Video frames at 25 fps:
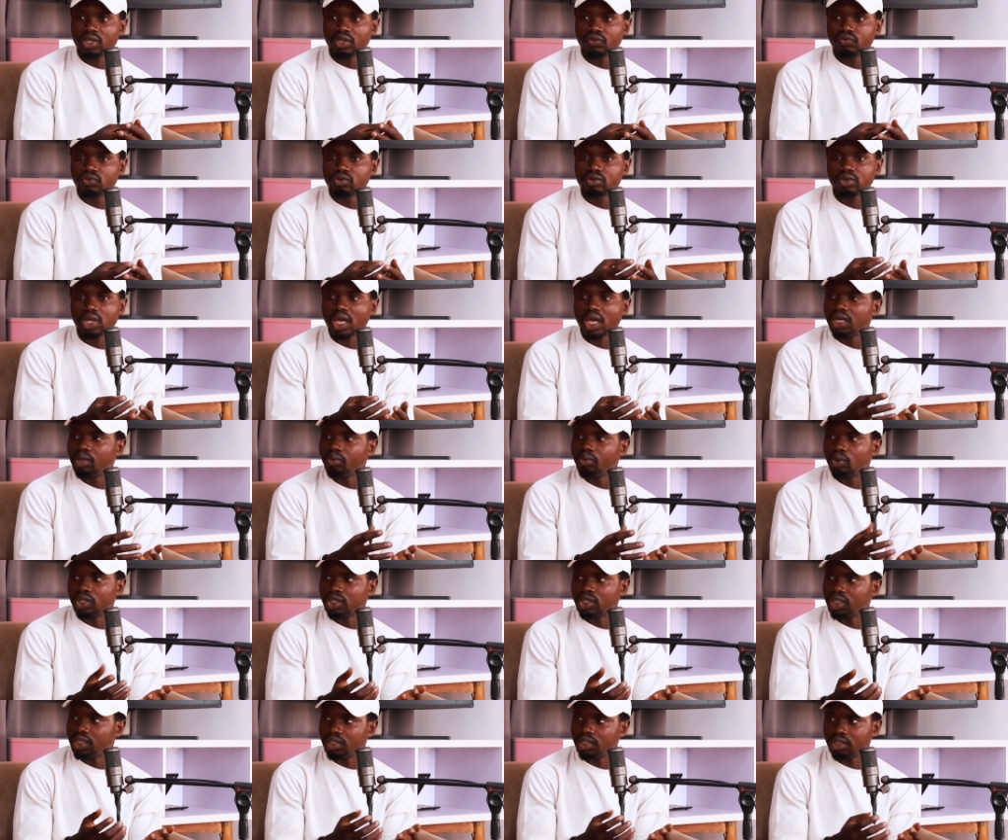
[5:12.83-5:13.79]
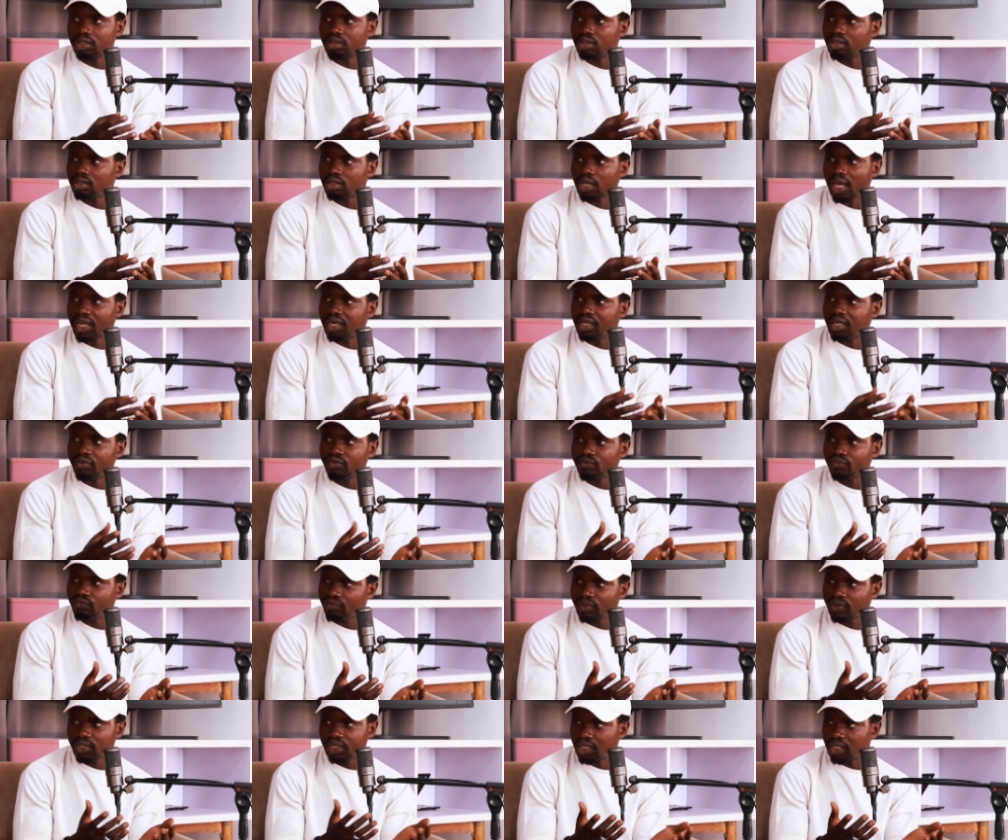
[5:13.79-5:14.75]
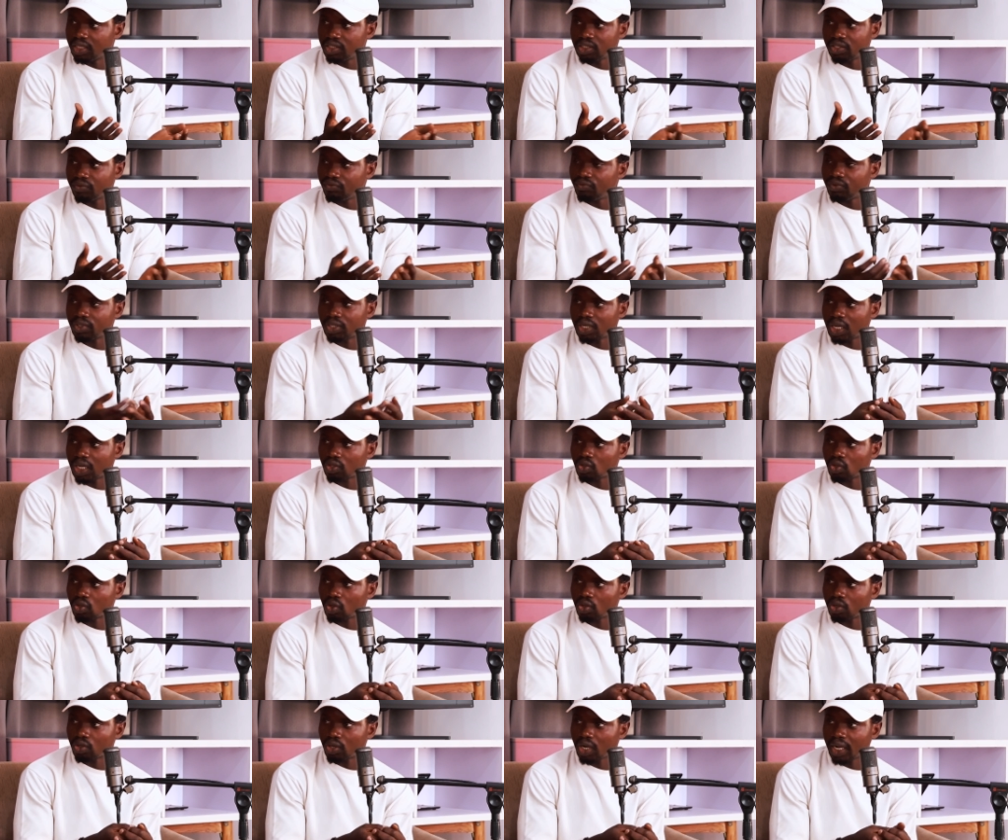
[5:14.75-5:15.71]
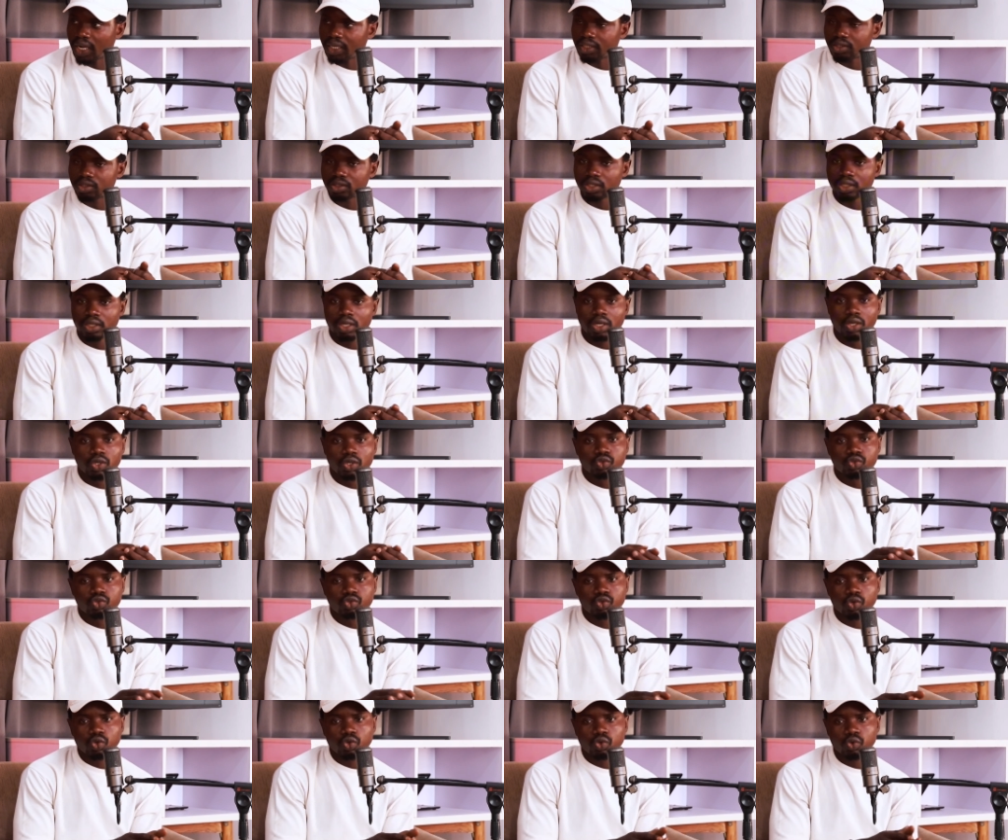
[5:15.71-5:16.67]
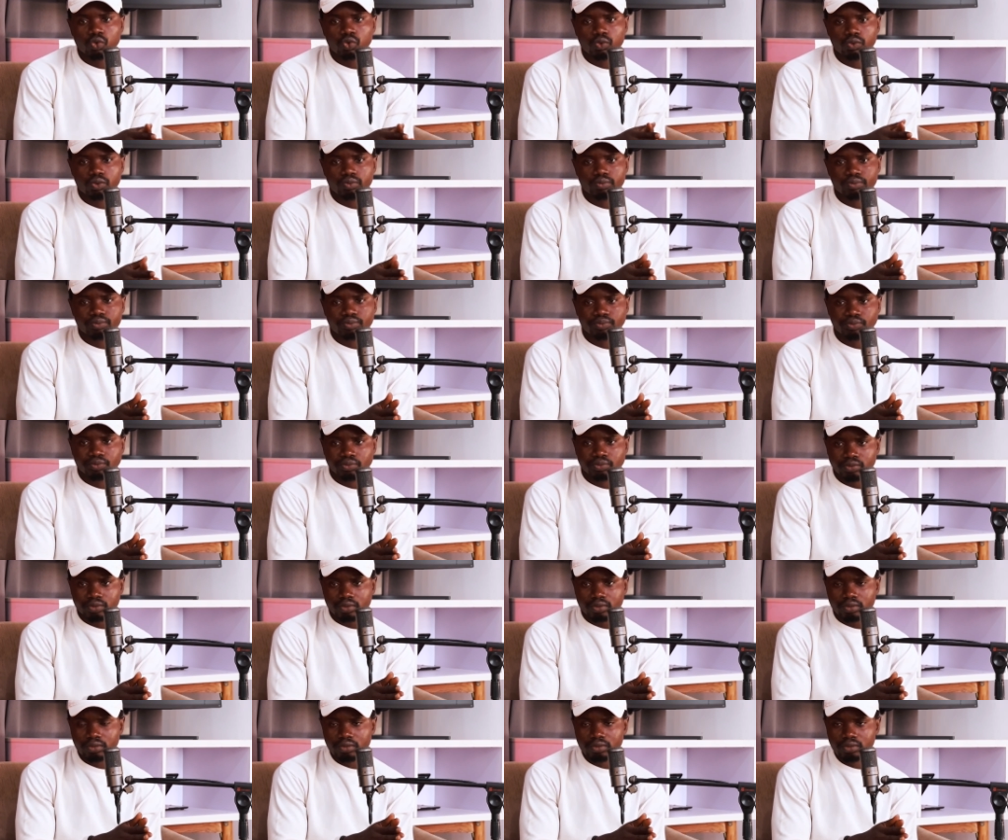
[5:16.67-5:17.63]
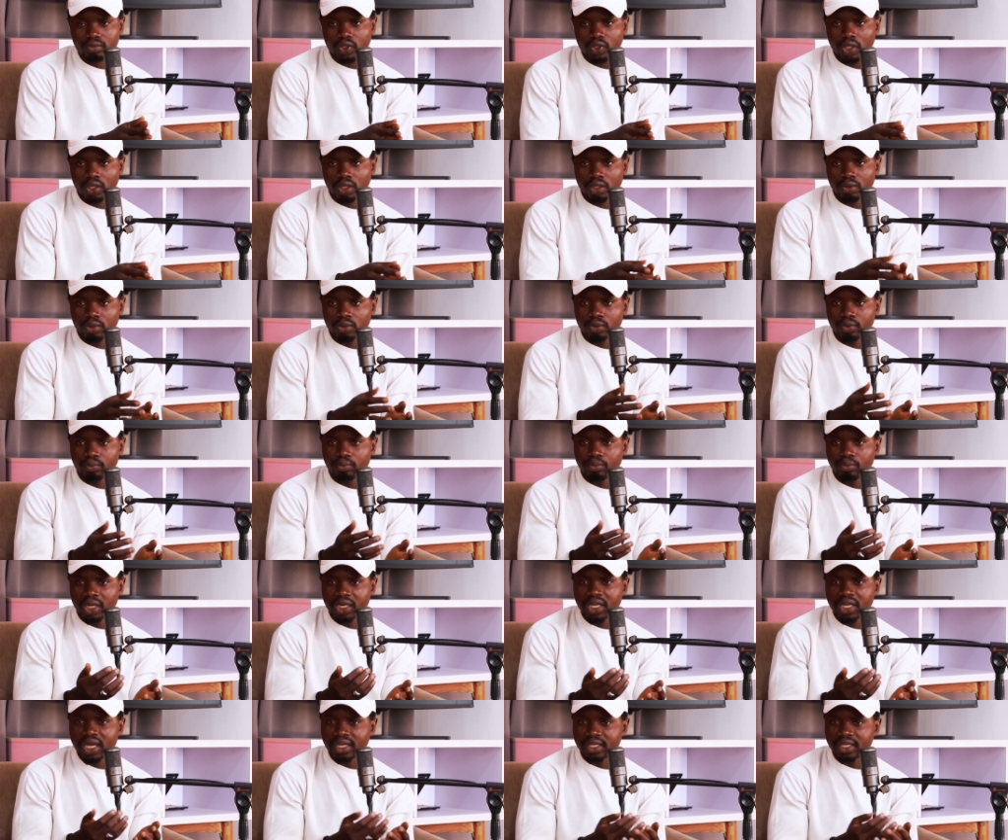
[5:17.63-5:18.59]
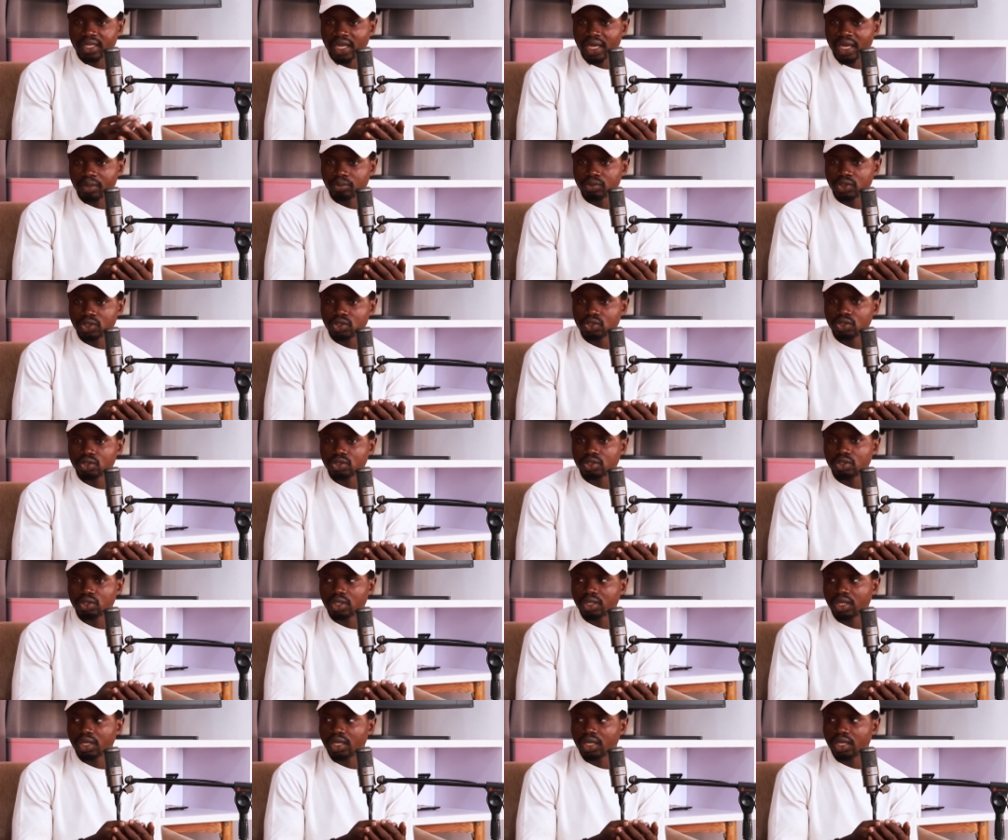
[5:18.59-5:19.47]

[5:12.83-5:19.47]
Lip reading: even anybody in any creative field at all, right? So many a times